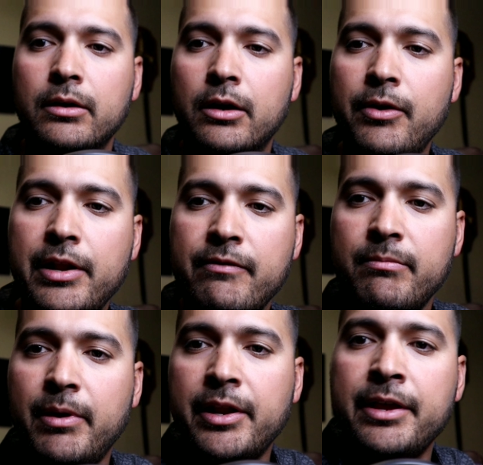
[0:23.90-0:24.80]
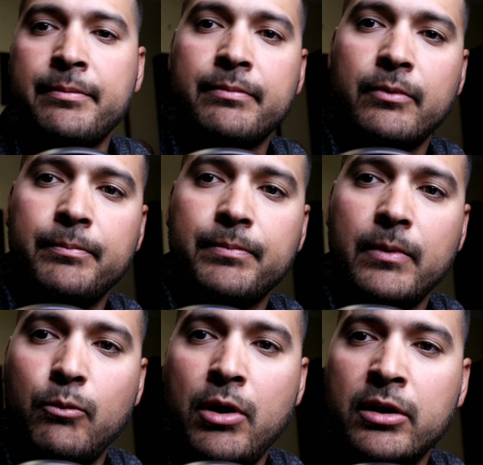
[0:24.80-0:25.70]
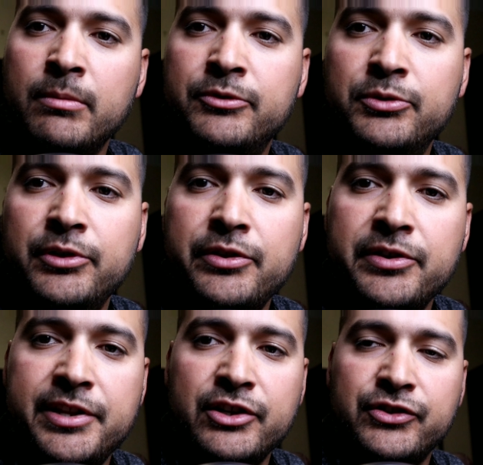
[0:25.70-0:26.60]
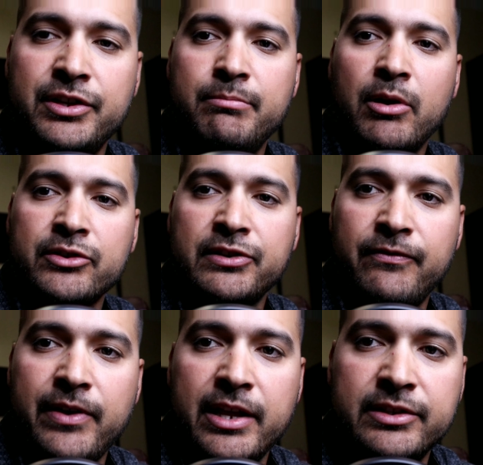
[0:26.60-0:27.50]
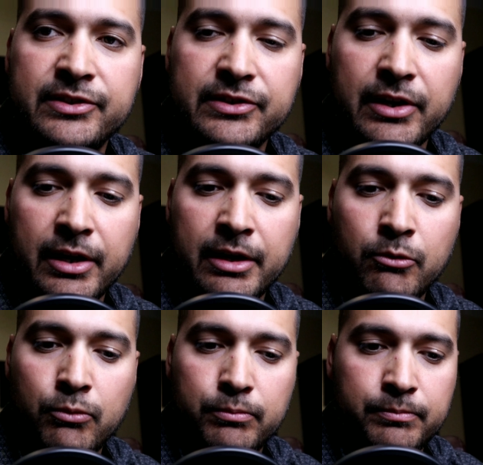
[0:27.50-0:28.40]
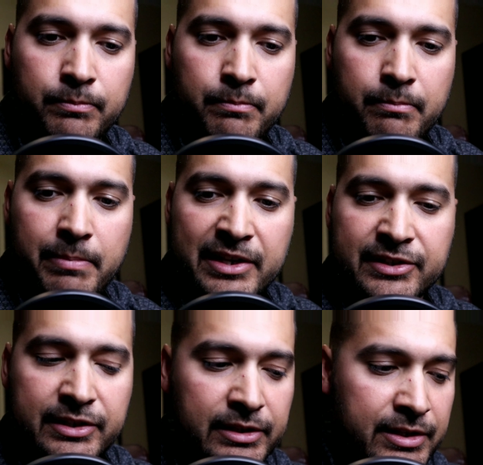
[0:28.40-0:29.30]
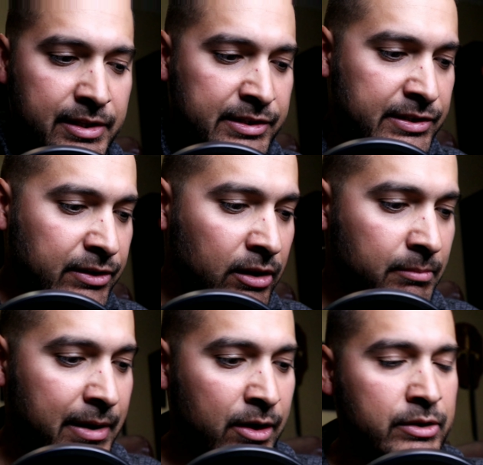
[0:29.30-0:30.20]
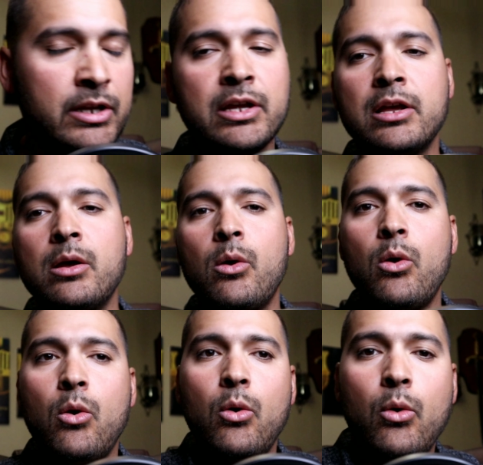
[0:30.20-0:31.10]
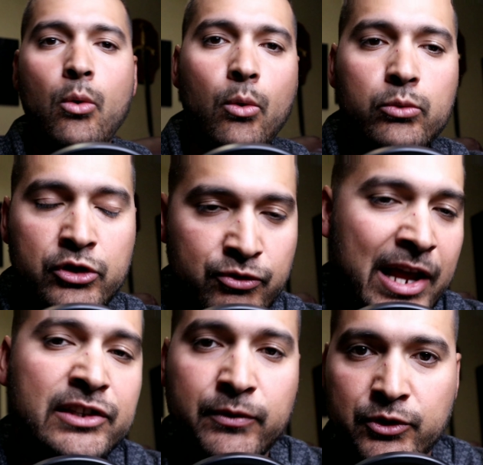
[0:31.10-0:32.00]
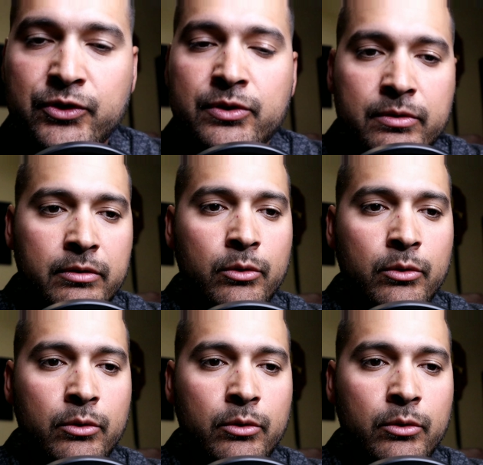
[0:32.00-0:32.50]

Alright everybody, welcome to another edition, Barca fans. Basically this is all about the transfers,